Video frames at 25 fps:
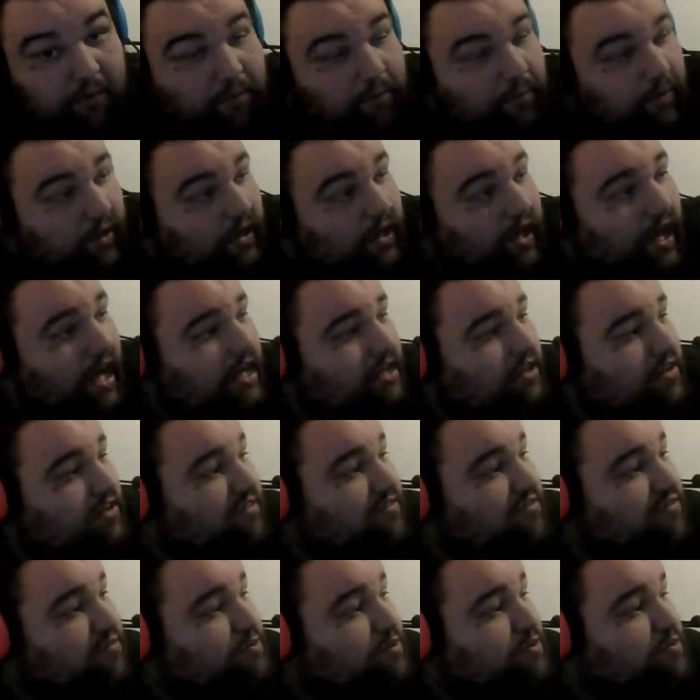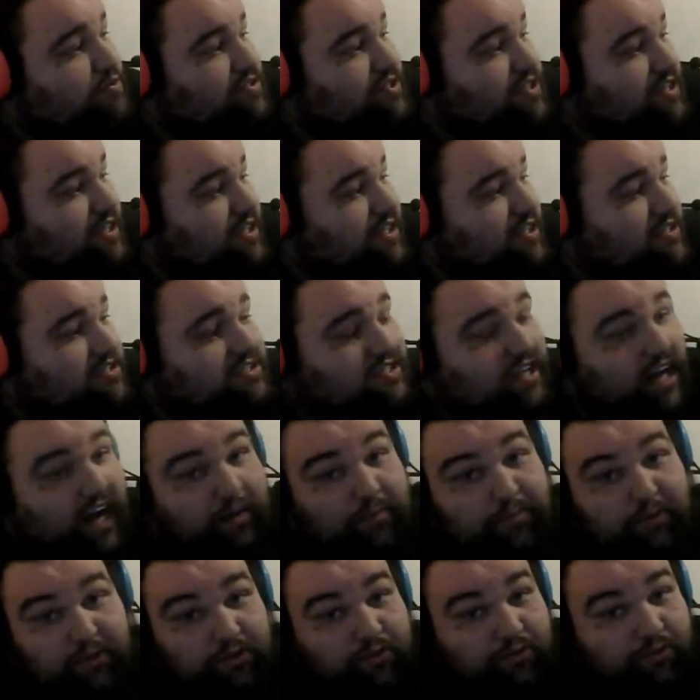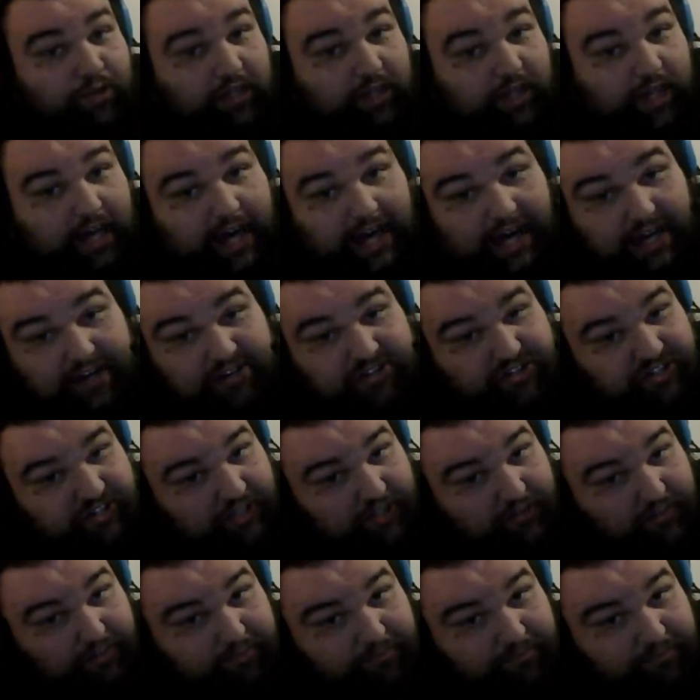But I love the music. It's got me through a lot of shit.